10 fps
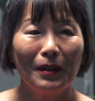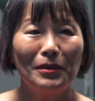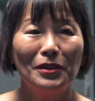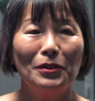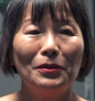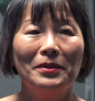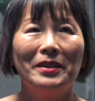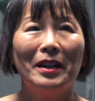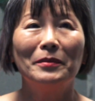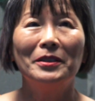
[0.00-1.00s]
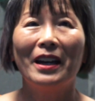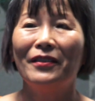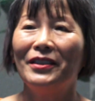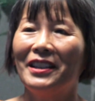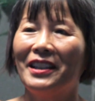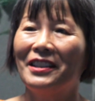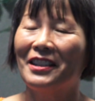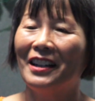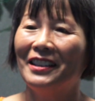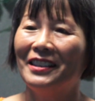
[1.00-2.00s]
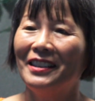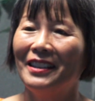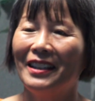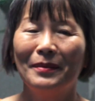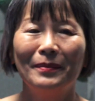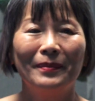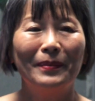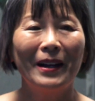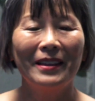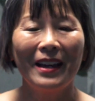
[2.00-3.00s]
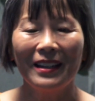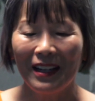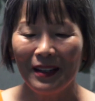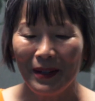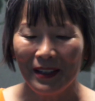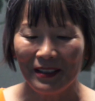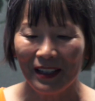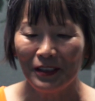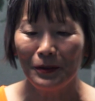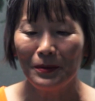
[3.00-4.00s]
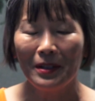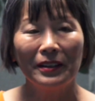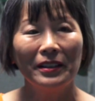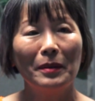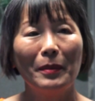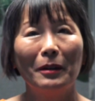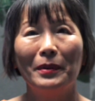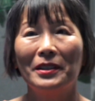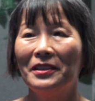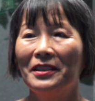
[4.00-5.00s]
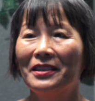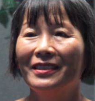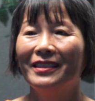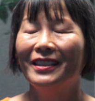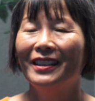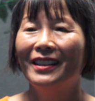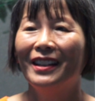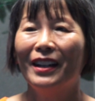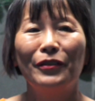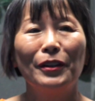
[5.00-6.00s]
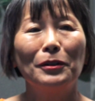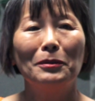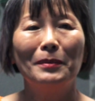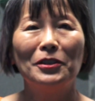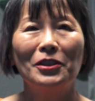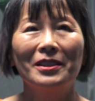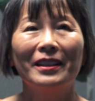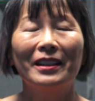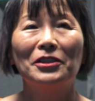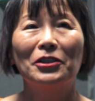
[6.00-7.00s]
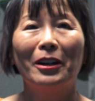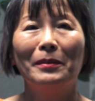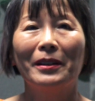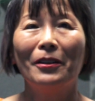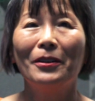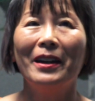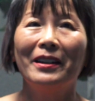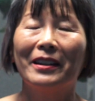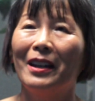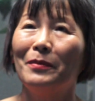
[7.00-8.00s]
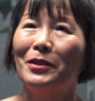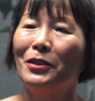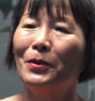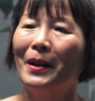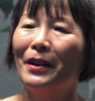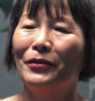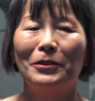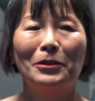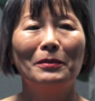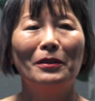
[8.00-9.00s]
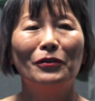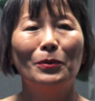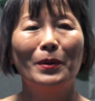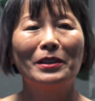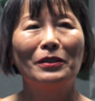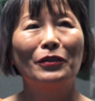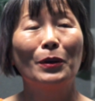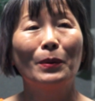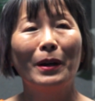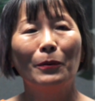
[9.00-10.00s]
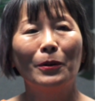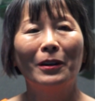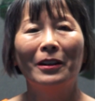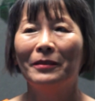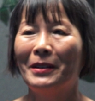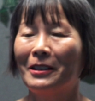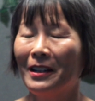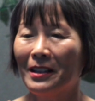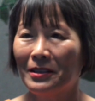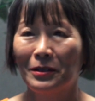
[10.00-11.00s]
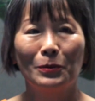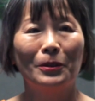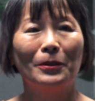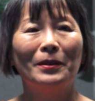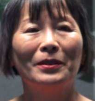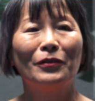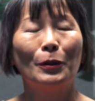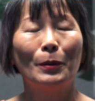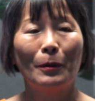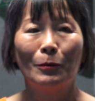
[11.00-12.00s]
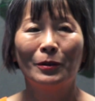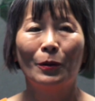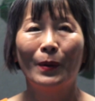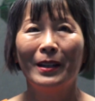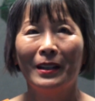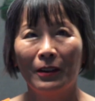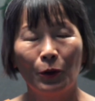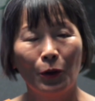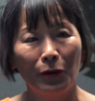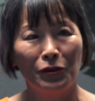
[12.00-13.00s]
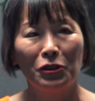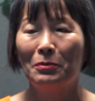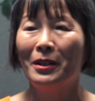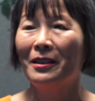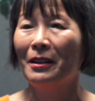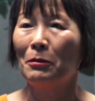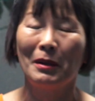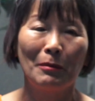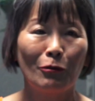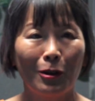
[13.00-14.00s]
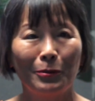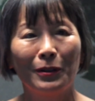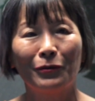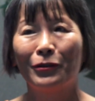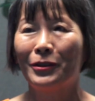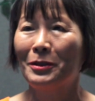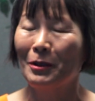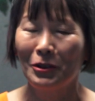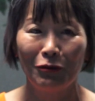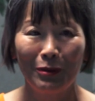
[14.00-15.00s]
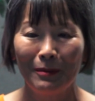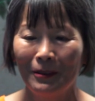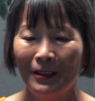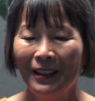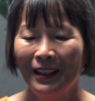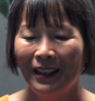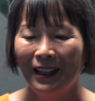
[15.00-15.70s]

I was too dumb to have any anxiety. By that I meant I knew nothing about business. I figured it would be just like a job. Like, okay, I came to UF. It took me a few weeks to figure out where all of my classes were and to figure out what the grading curve should be that would be appropriate for this bunch of people.